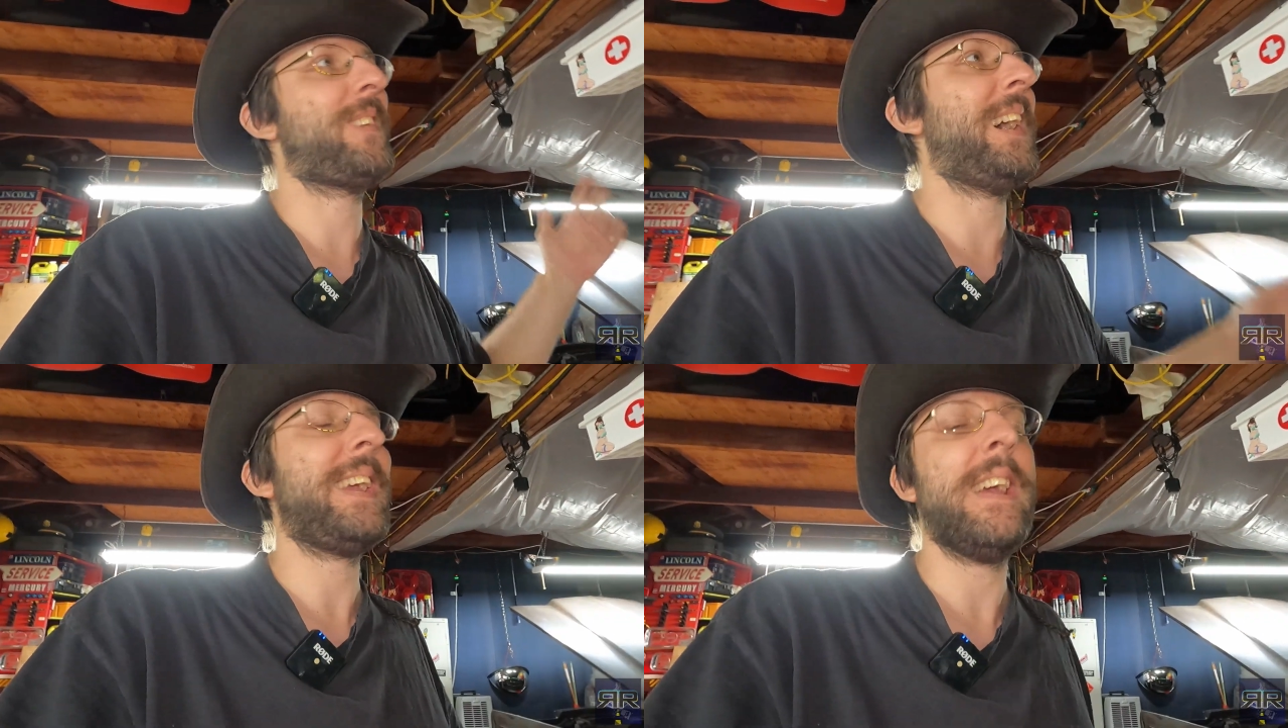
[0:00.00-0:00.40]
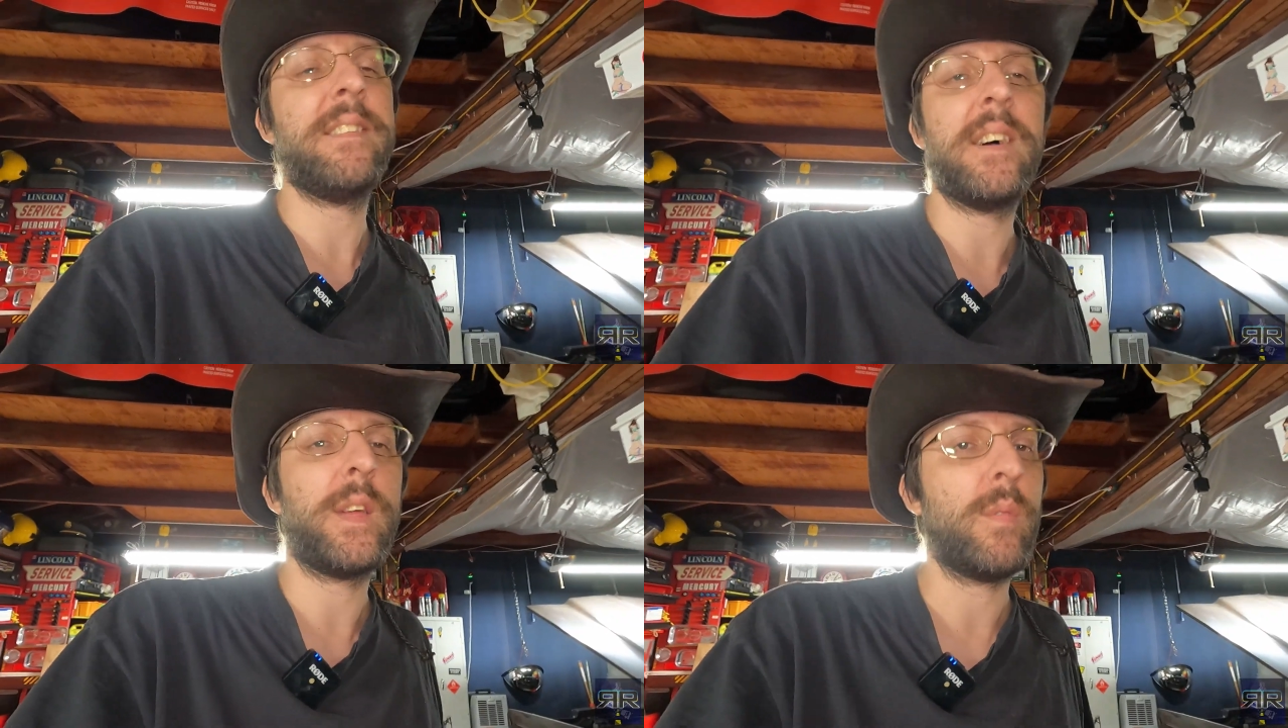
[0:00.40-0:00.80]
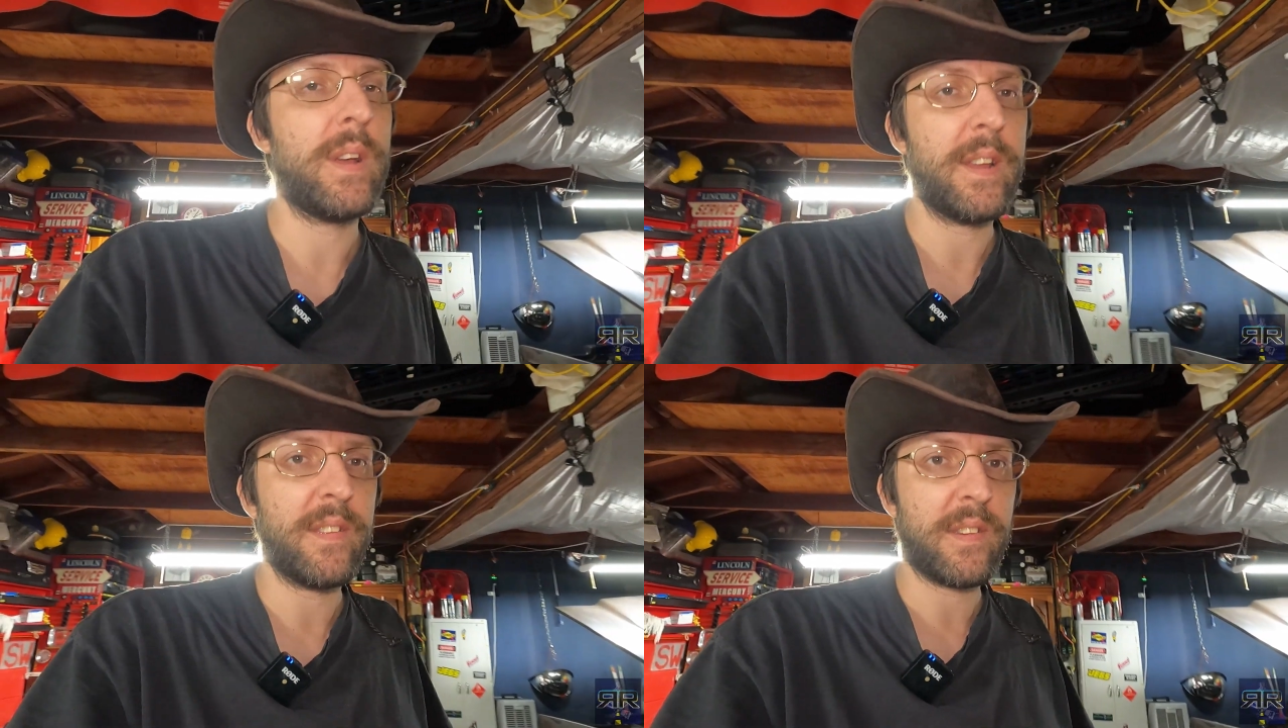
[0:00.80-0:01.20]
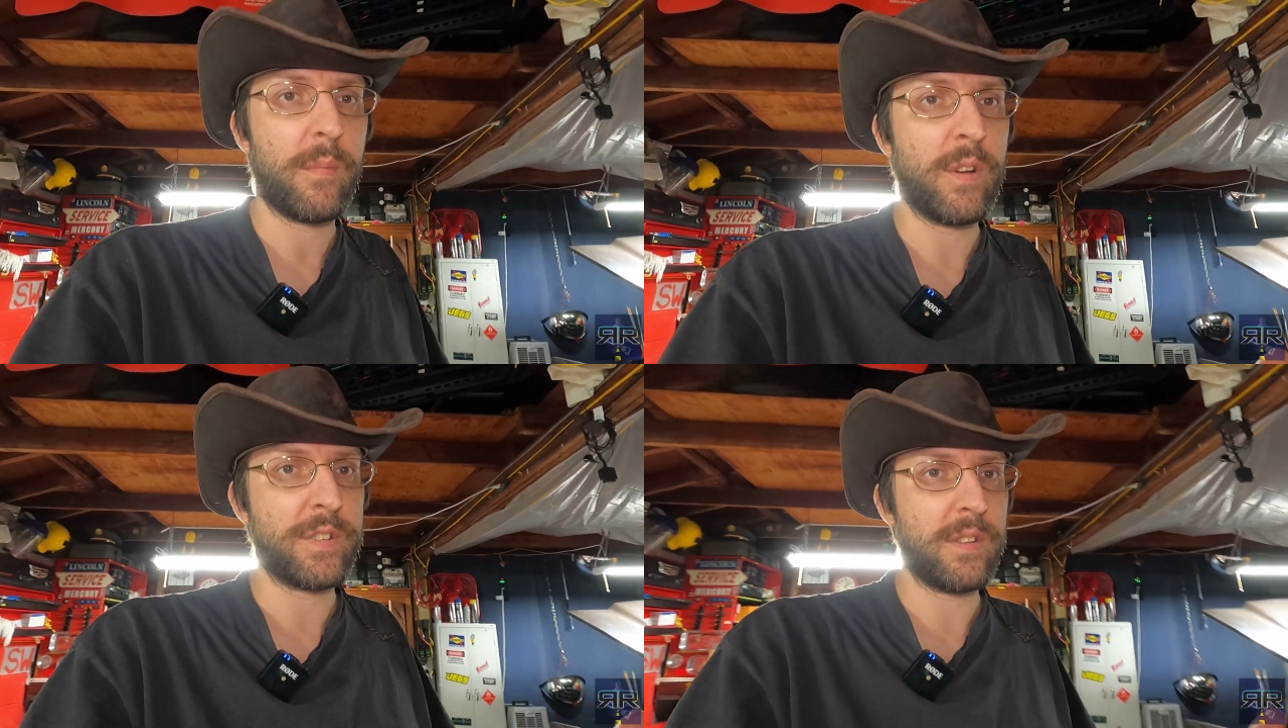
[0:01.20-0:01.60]
I can't tell you what it is
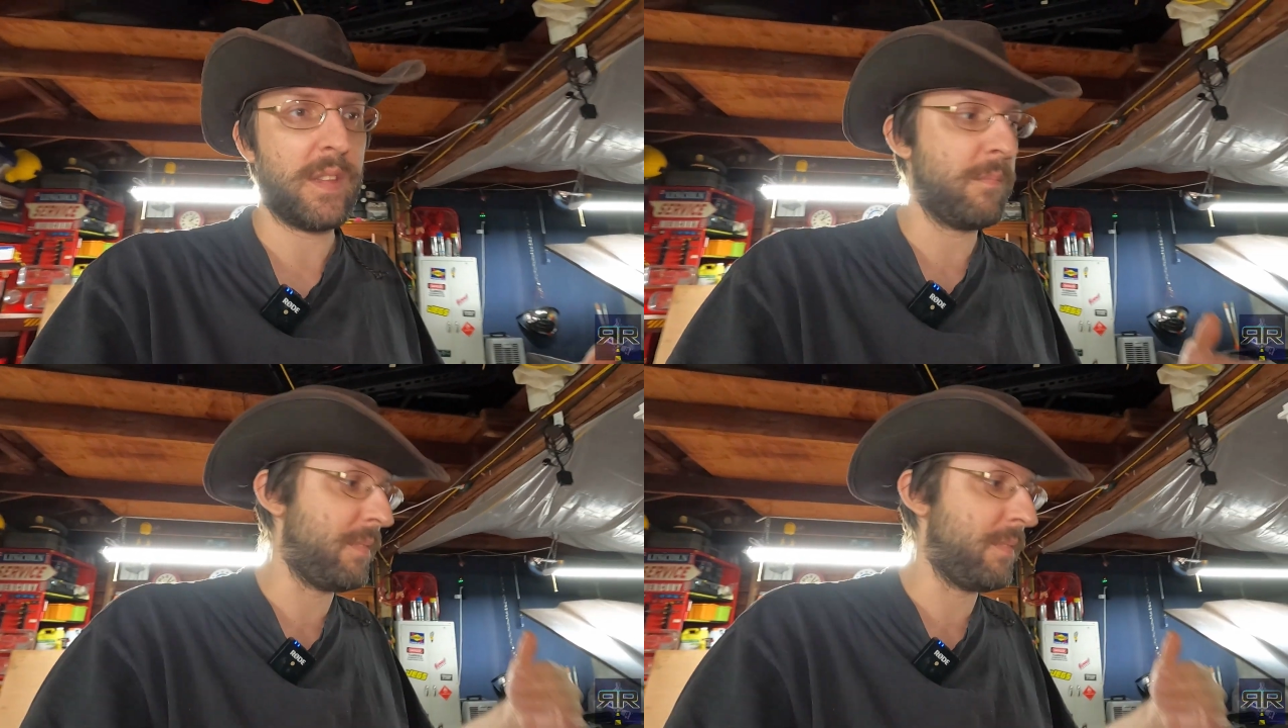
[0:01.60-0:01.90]
commercially,